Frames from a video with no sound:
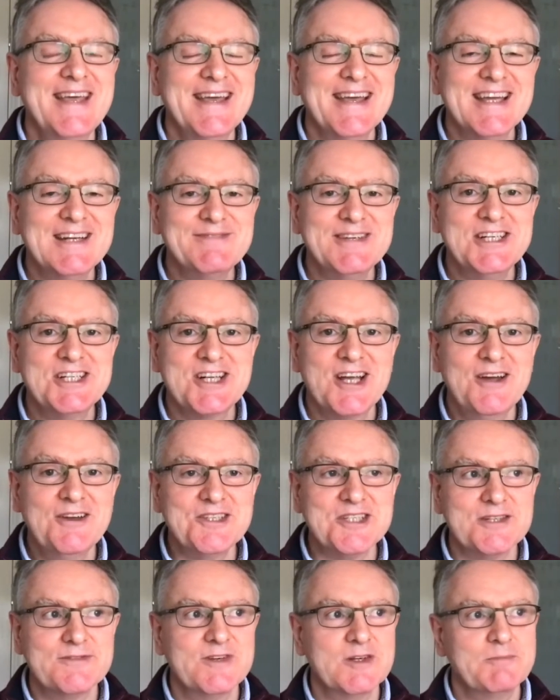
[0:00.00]
He'd been
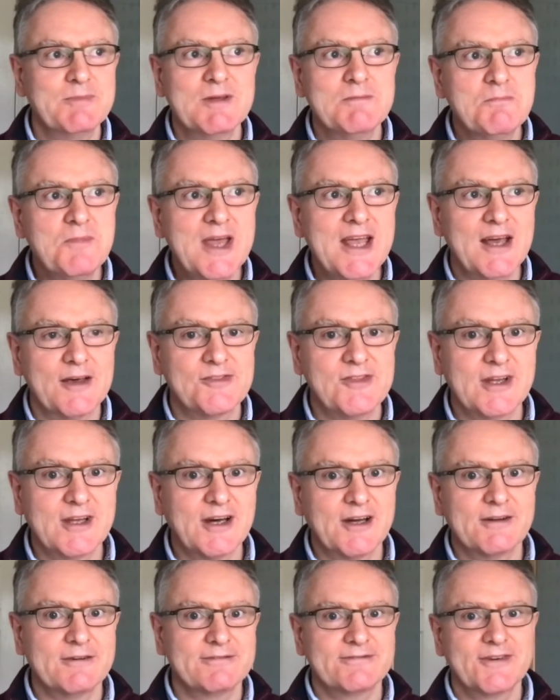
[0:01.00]
chosen. If it had been me, I
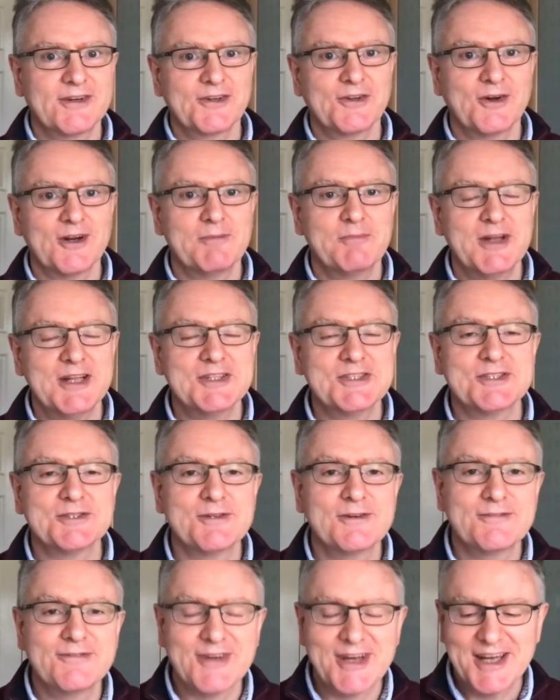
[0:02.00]
think I'd have gone a bit
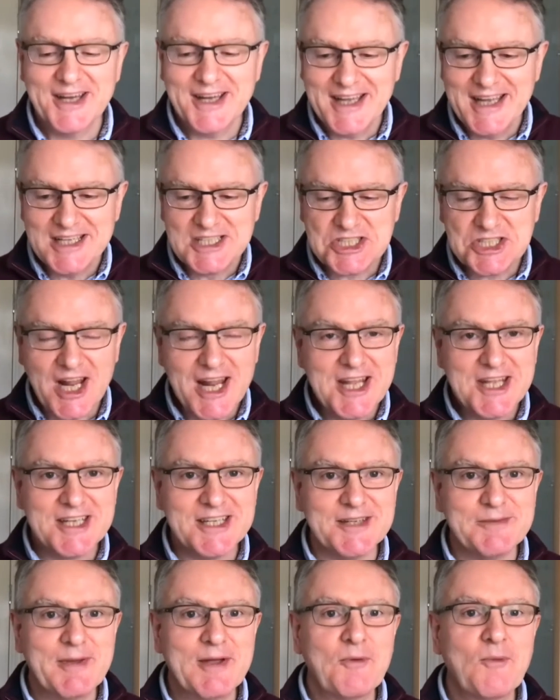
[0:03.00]
sort of
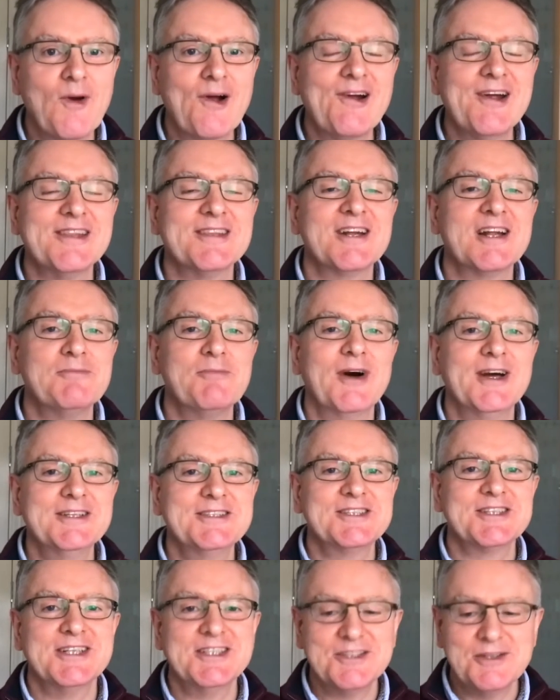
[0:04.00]
shaky, a bit worried that I
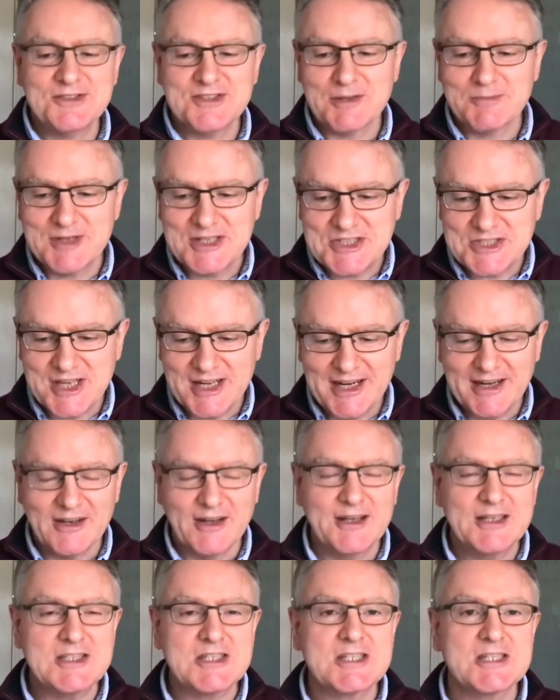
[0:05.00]
might do something silly
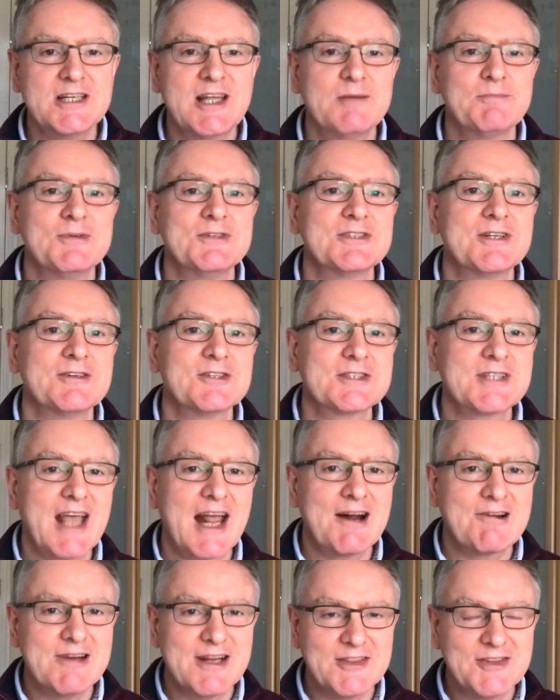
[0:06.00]
like slip as I was
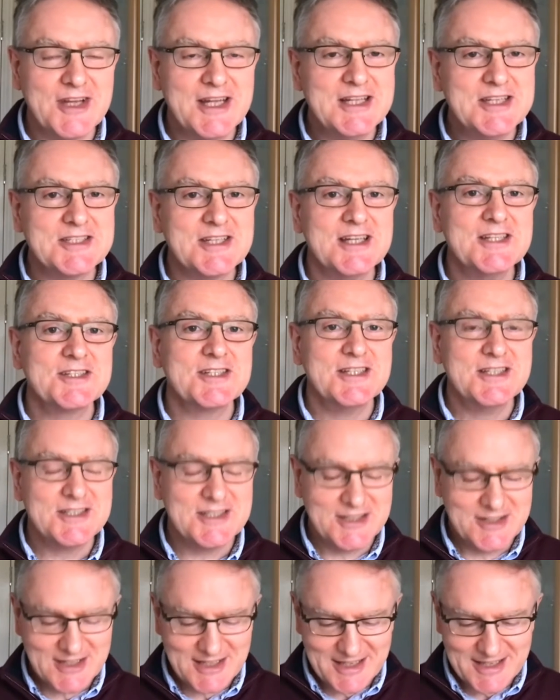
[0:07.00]
carrying the incense
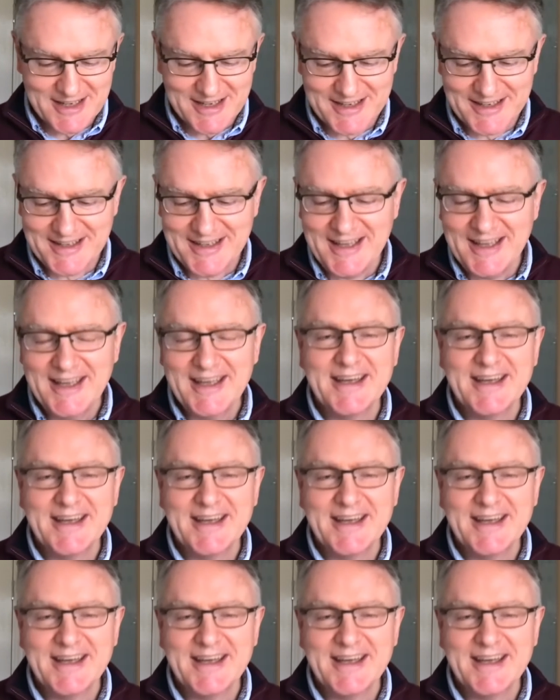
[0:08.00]
into the